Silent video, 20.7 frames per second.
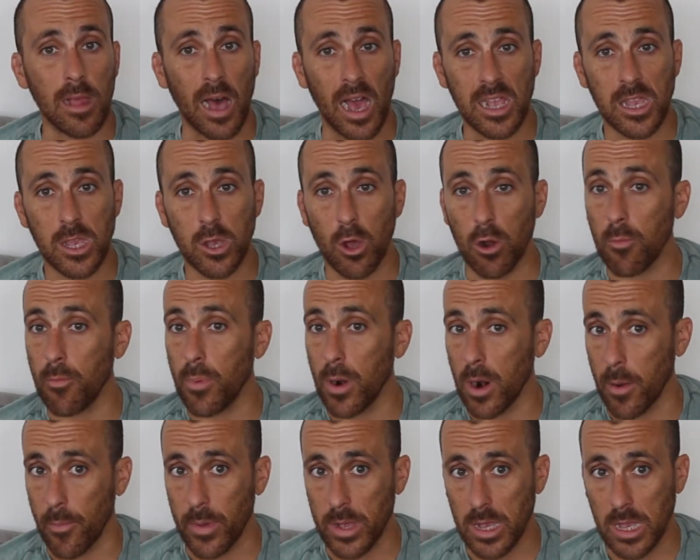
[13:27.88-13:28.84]
lights on
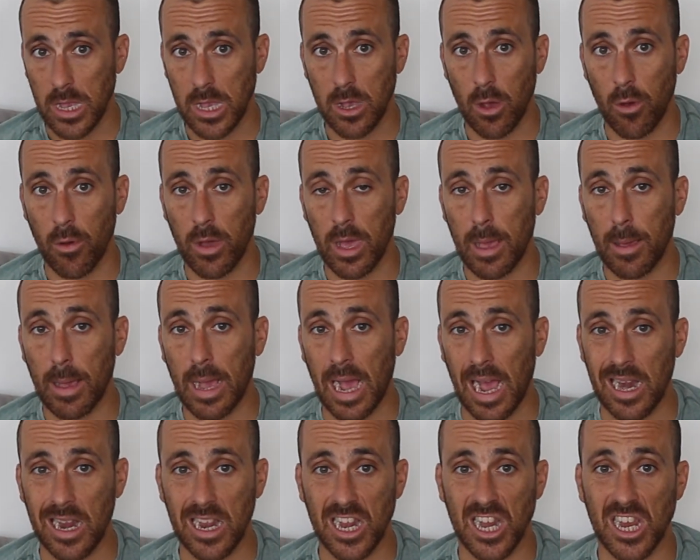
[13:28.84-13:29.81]
purpose, so it
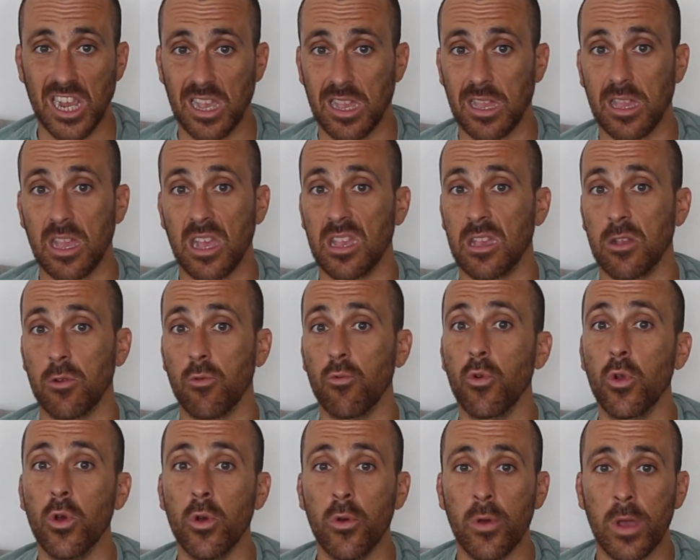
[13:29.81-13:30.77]
kind of just doesn't
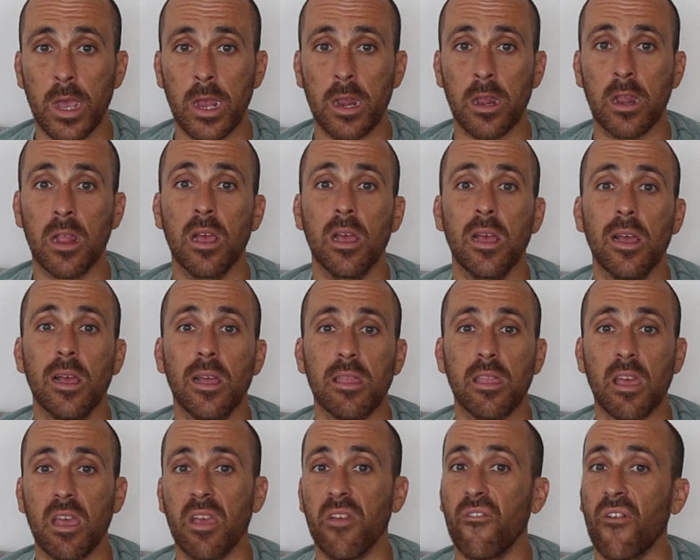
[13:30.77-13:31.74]
ruin
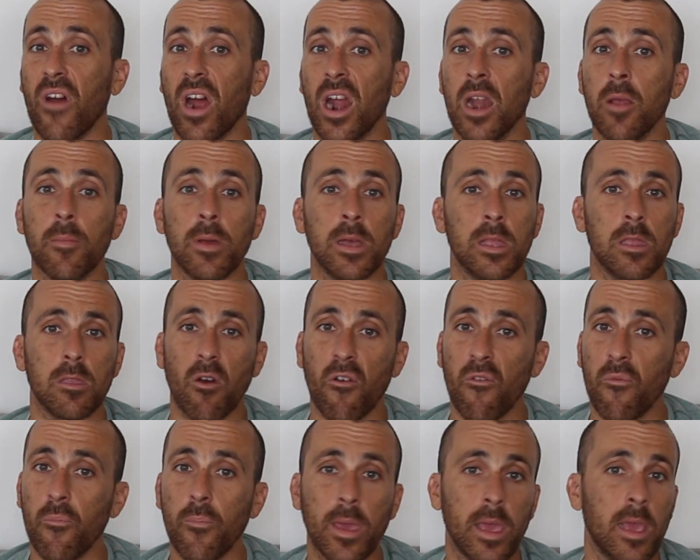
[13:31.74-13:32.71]
the environment
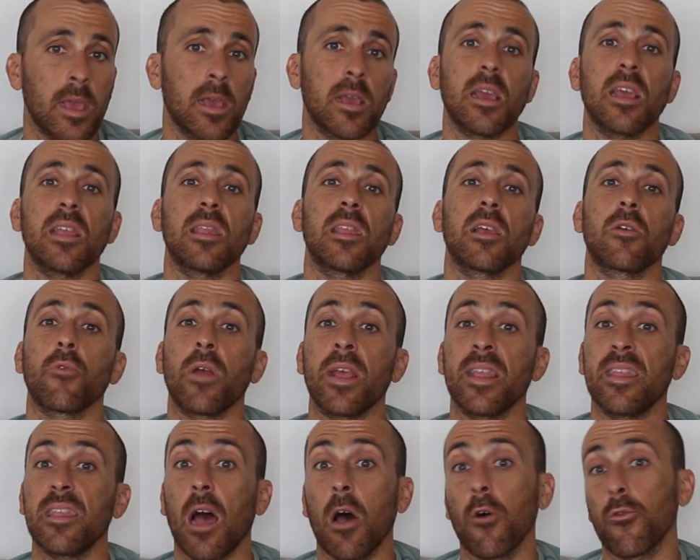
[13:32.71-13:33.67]
of being in the
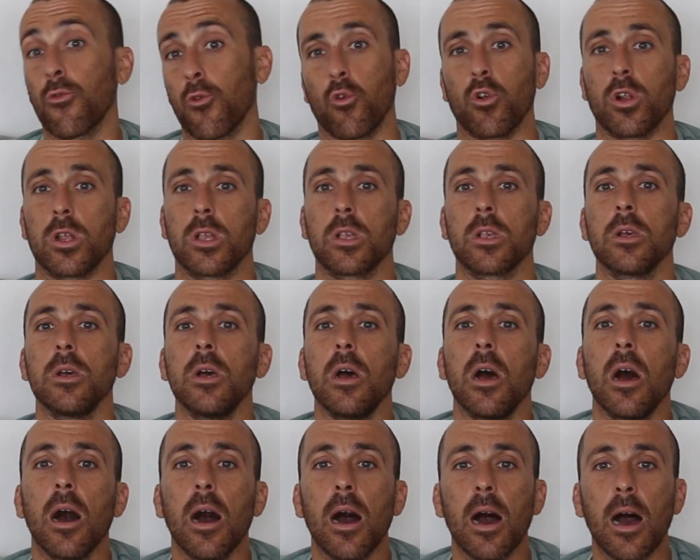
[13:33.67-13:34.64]
great outdoors.
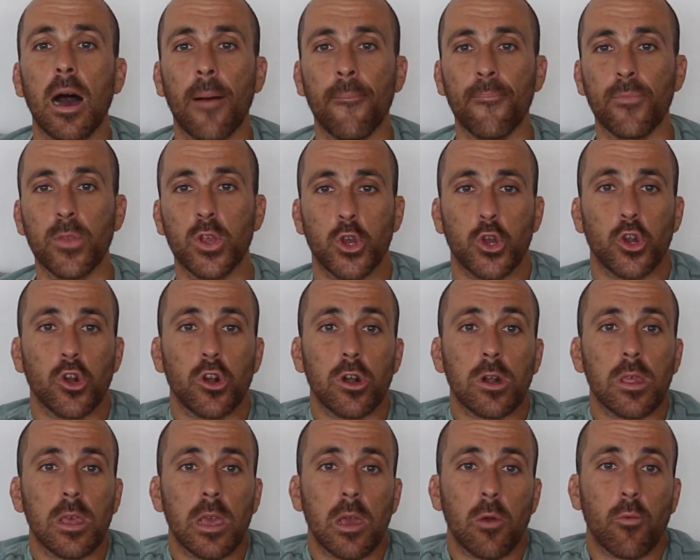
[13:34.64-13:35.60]

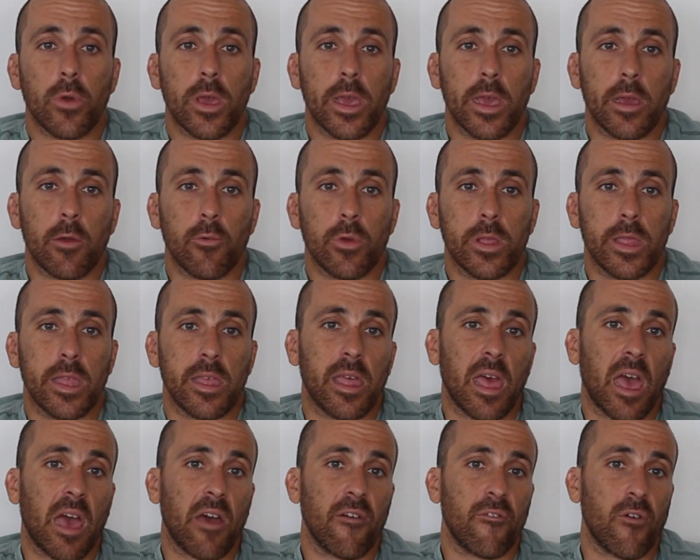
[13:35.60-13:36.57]
Surely we
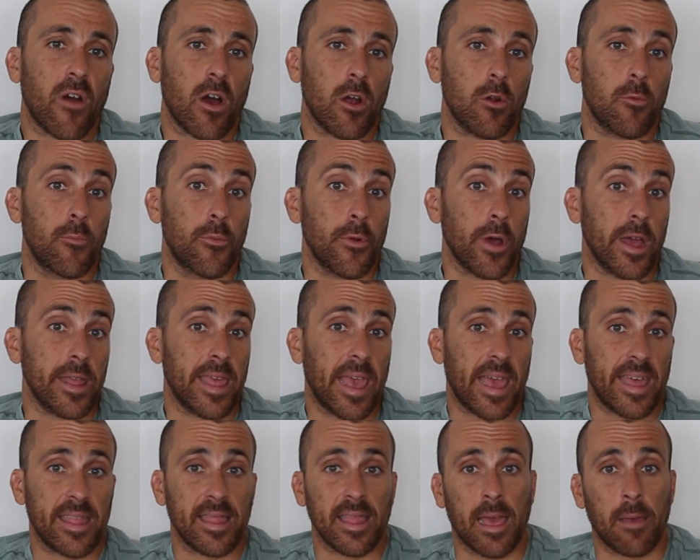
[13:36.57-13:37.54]
did have our bright
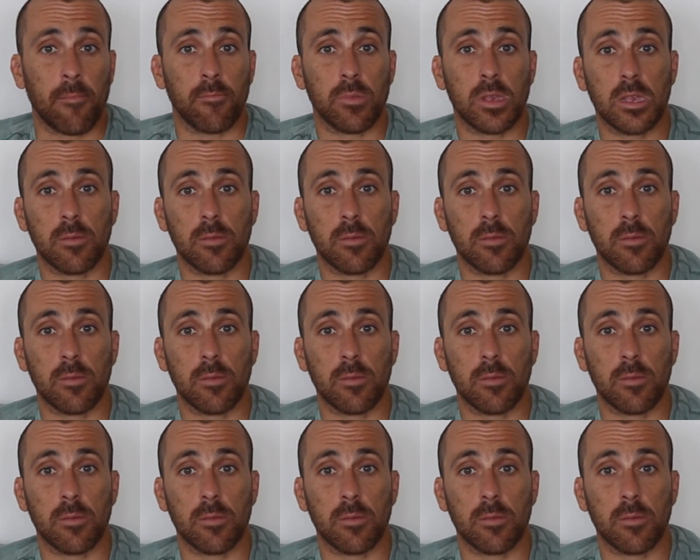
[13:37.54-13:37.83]
headlamps,